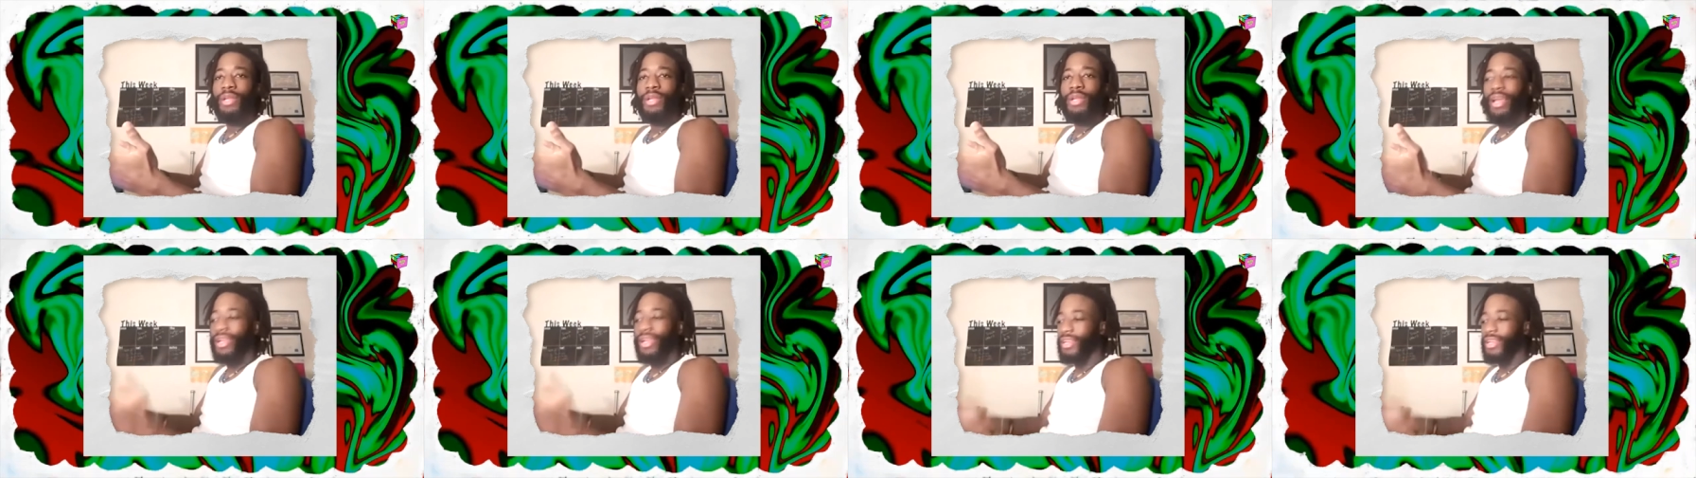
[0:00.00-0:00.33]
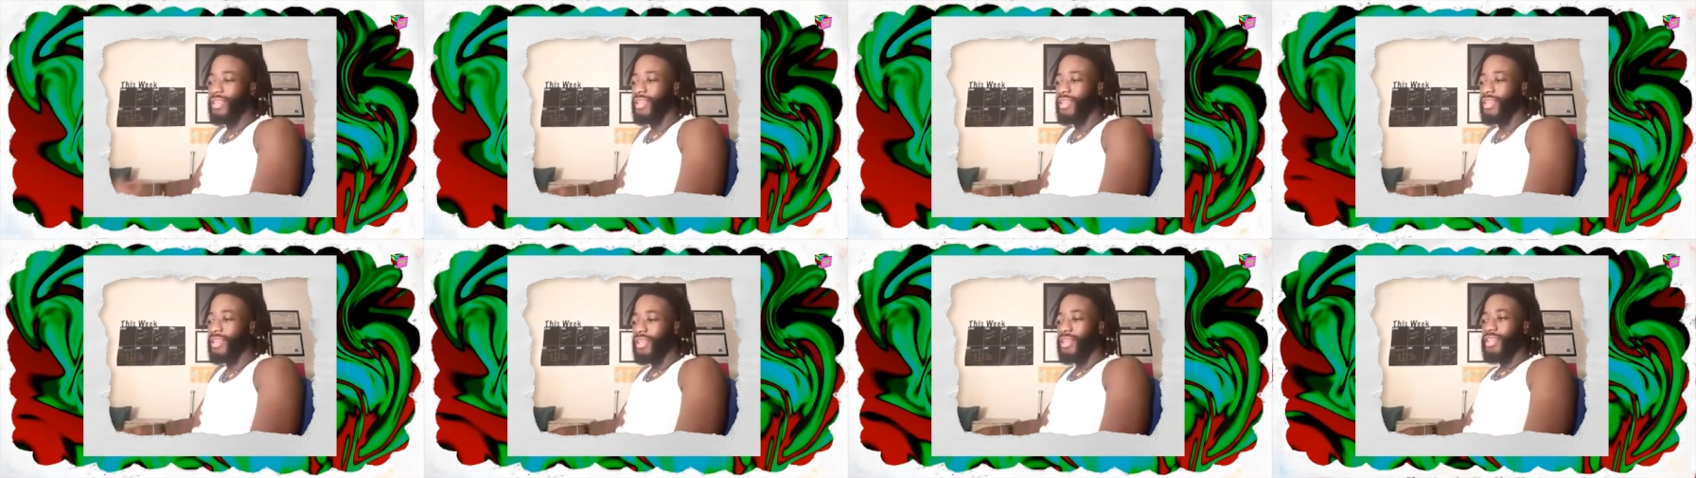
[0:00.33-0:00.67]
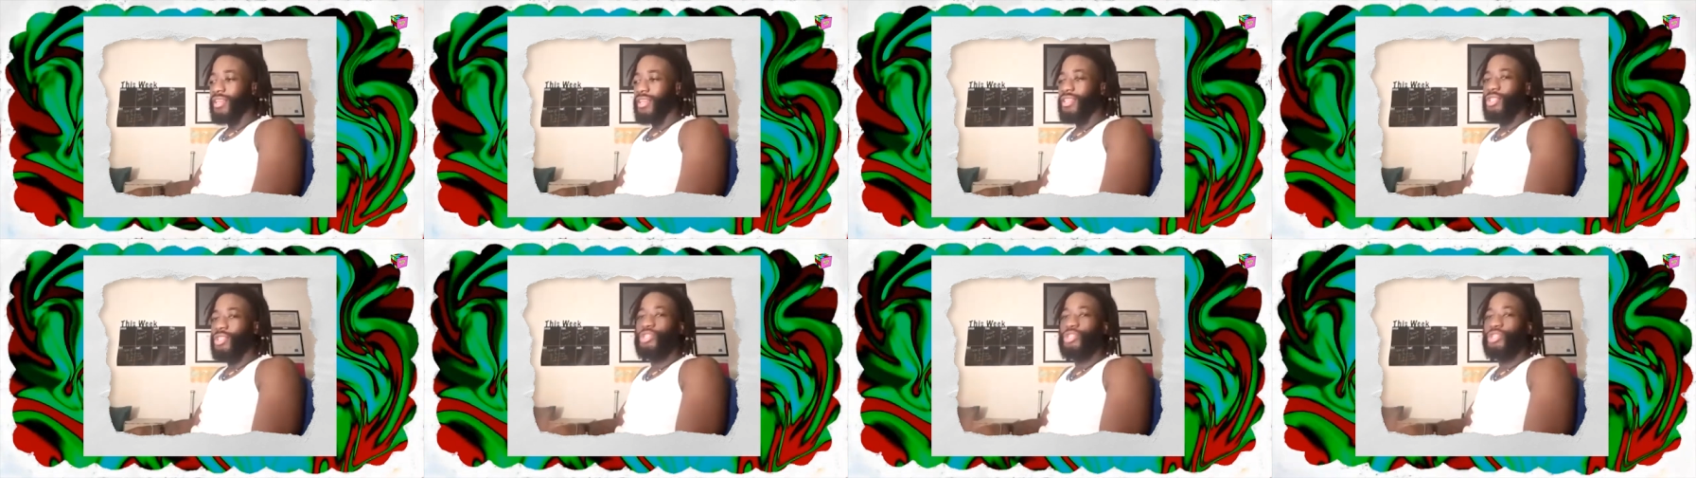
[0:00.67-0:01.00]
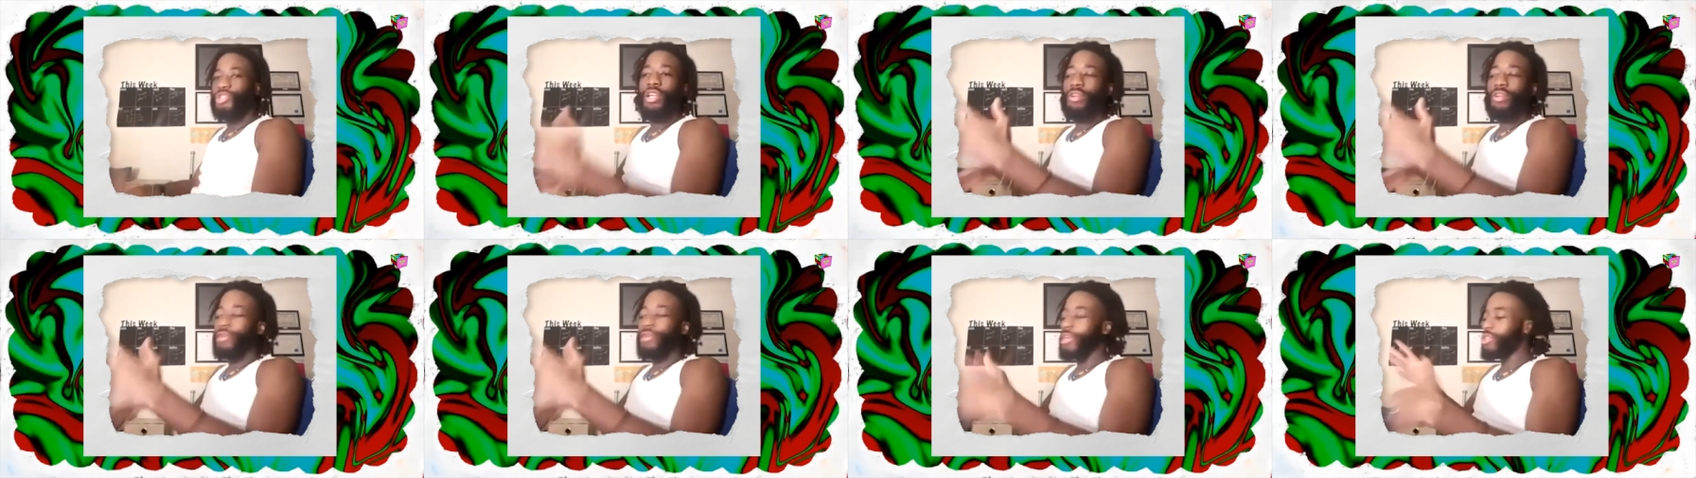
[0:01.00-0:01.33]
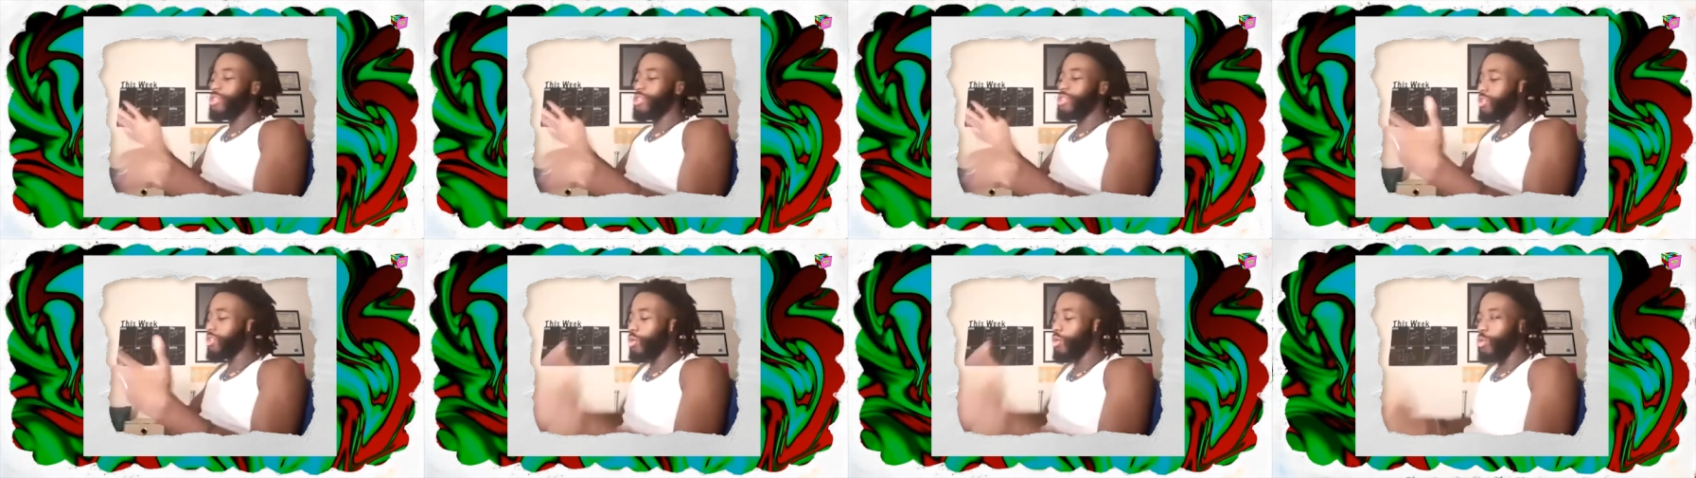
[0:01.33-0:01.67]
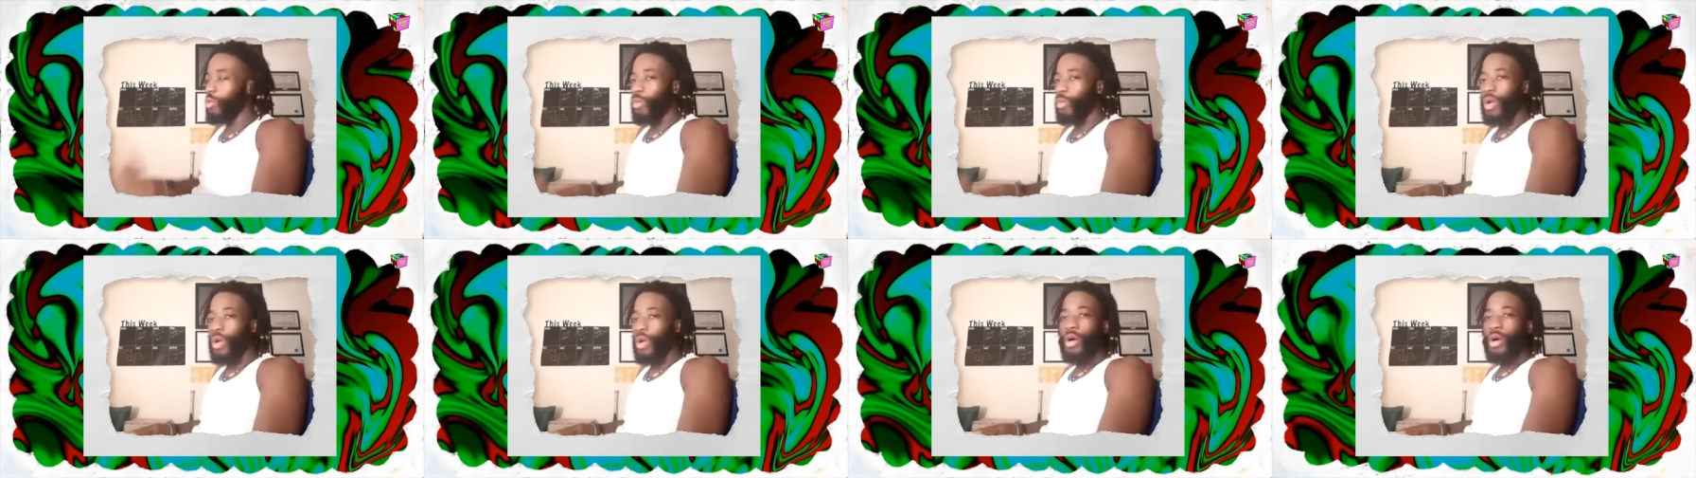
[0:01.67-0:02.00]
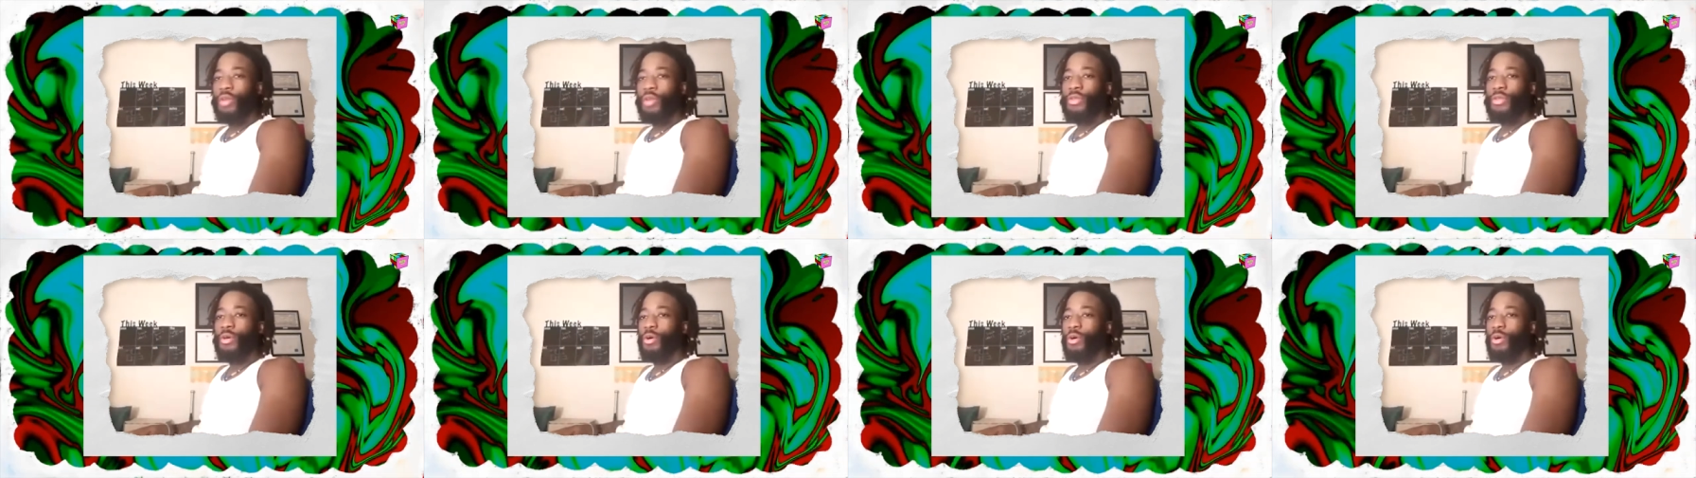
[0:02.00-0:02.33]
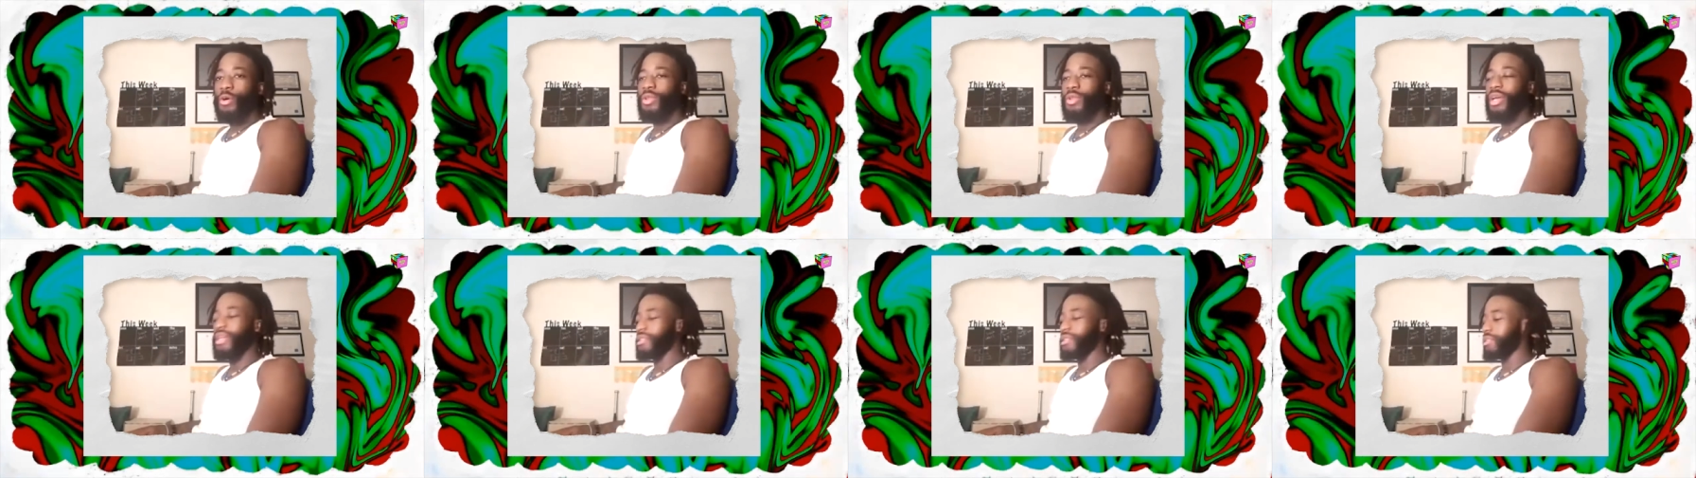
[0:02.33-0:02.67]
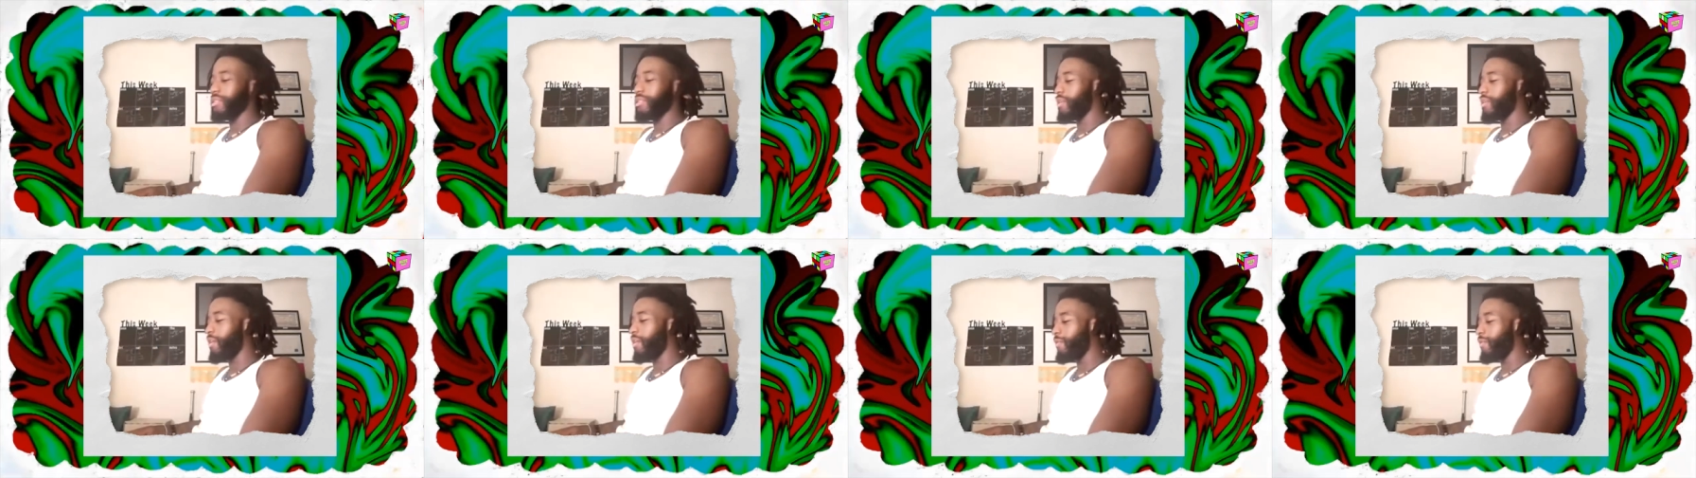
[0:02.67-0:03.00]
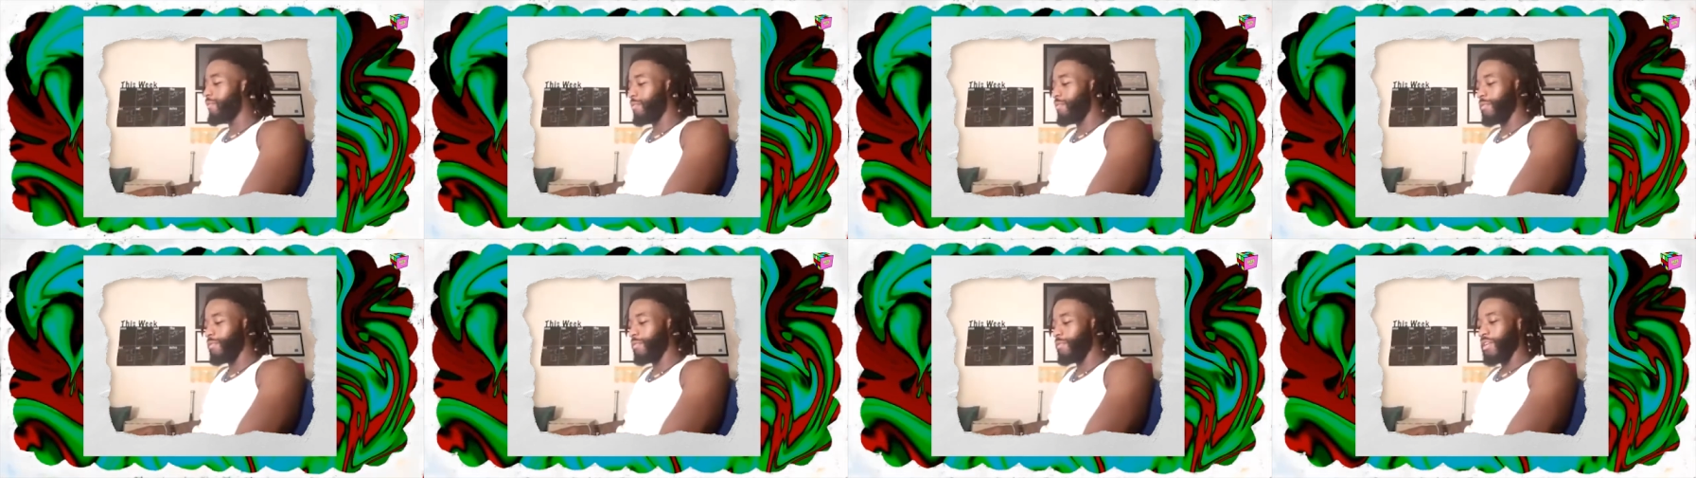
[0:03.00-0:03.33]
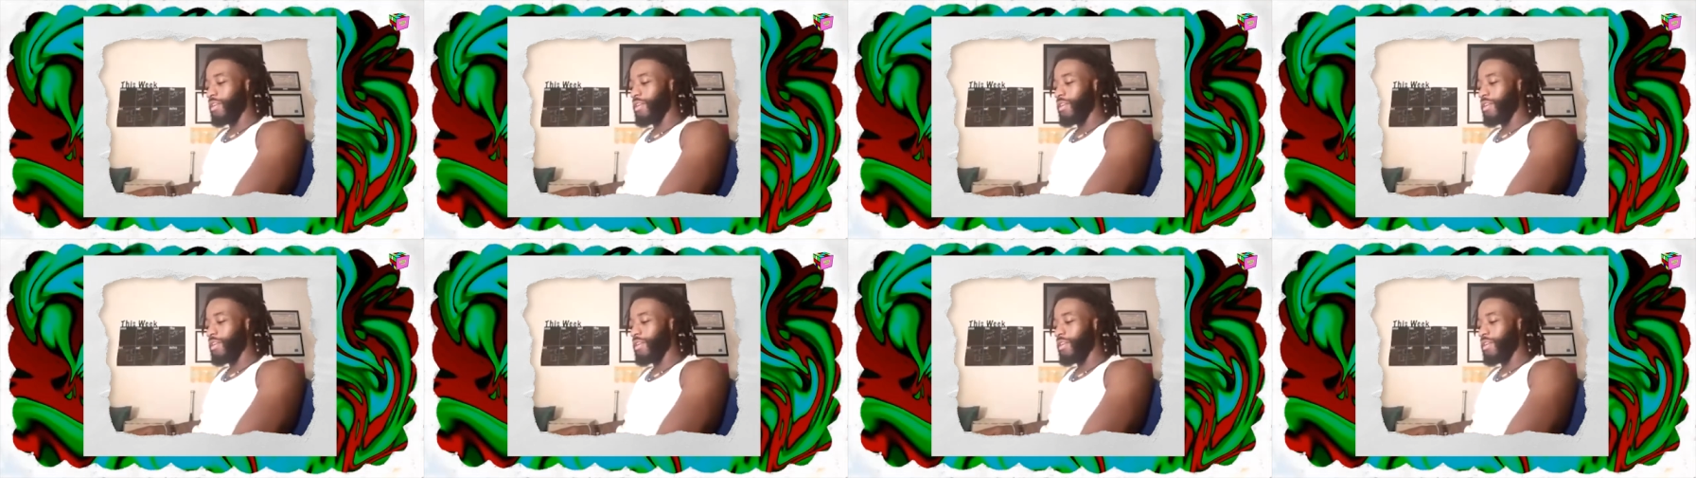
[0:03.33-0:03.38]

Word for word: Like generational wealth, all that stuff. Yeah.